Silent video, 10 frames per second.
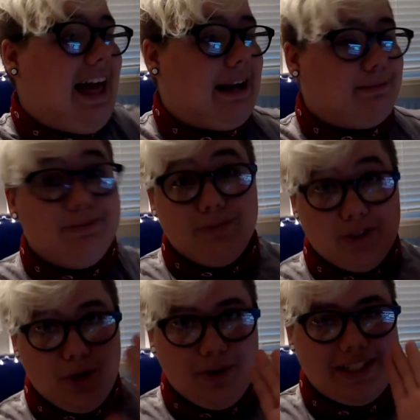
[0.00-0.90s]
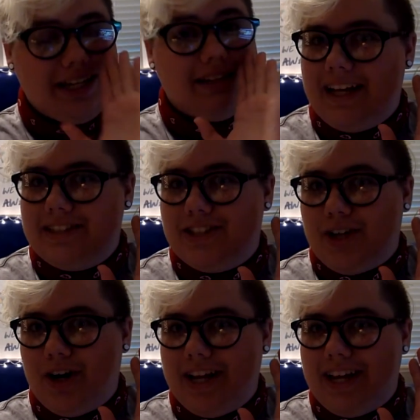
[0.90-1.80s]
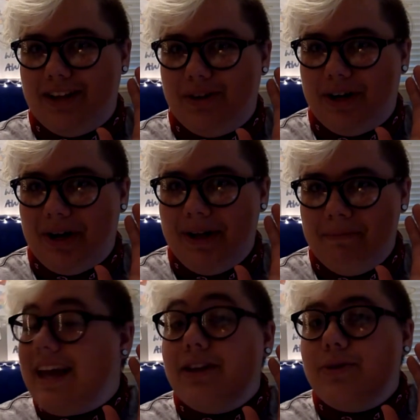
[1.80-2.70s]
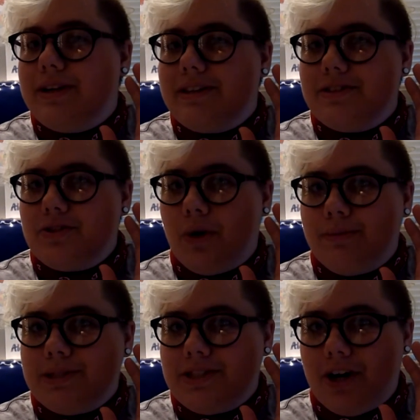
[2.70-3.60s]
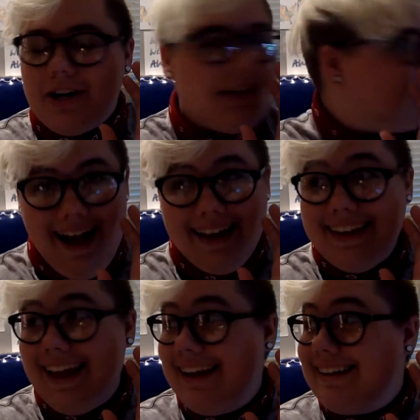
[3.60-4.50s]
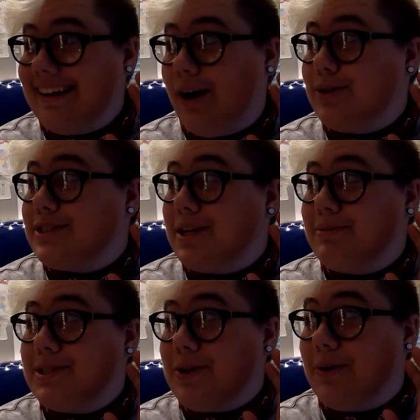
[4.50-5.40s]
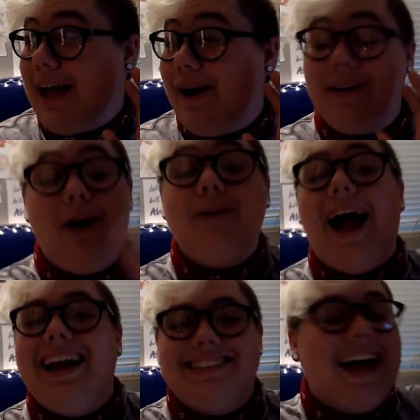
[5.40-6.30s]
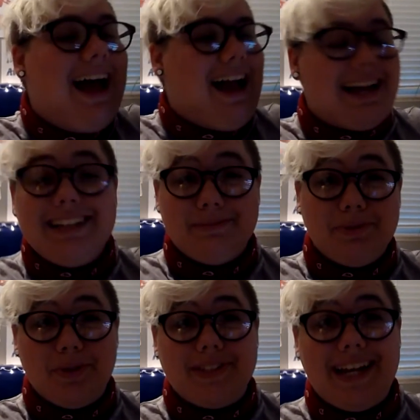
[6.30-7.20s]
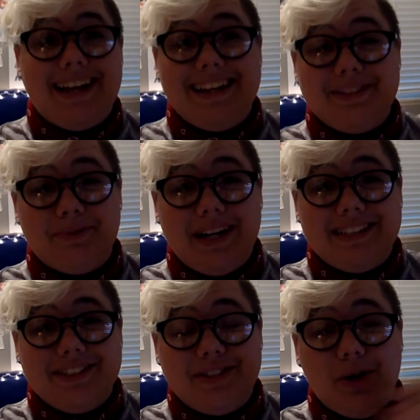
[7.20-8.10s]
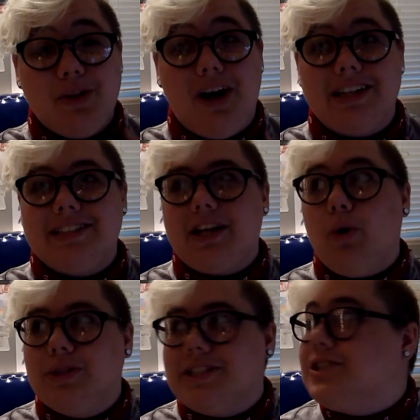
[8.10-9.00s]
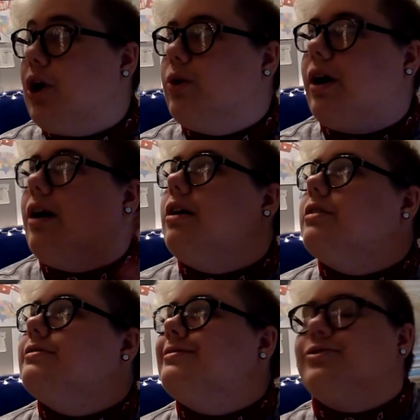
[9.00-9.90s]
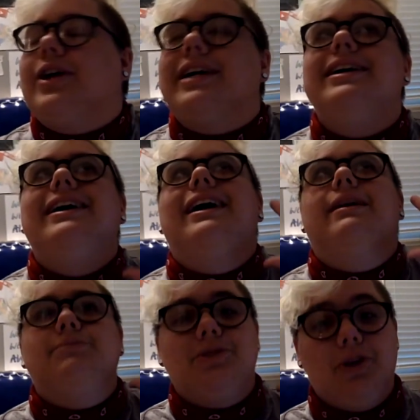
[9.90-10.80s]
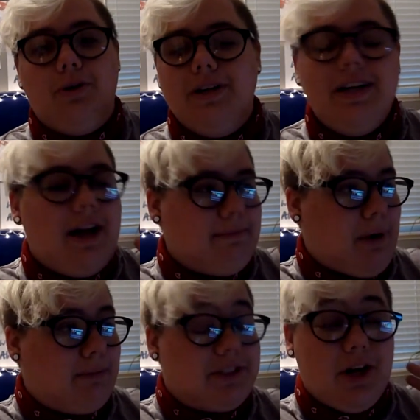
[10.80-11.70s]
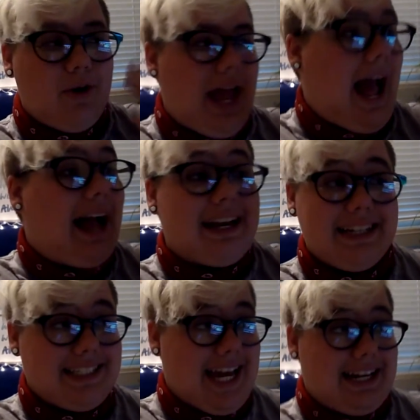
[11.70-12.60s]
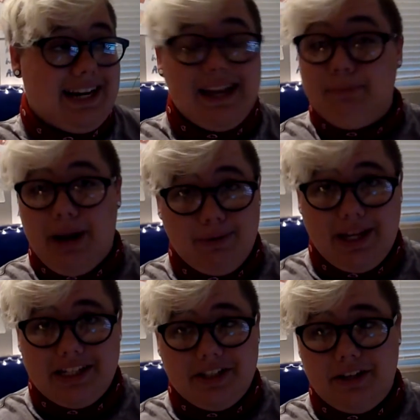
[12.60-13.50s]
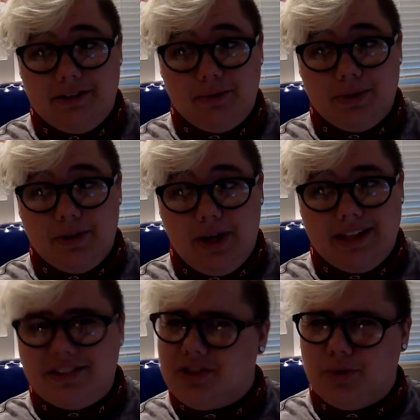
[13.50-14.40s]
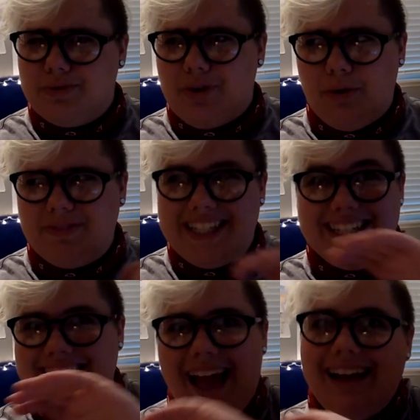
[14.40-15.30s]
and I'm so excited. It's starting, can you hear it? Can you hear the storm is starting? I can. Oh, it's gonna be so loud. Oh guys, guys, I'm so excited. It hasn't rained in so so long. It's like only snowed. Oh, frick. I'm so pumped. Okay, I gotta get to editing, but I will catch in with you guys soon, hopefully. Yeah.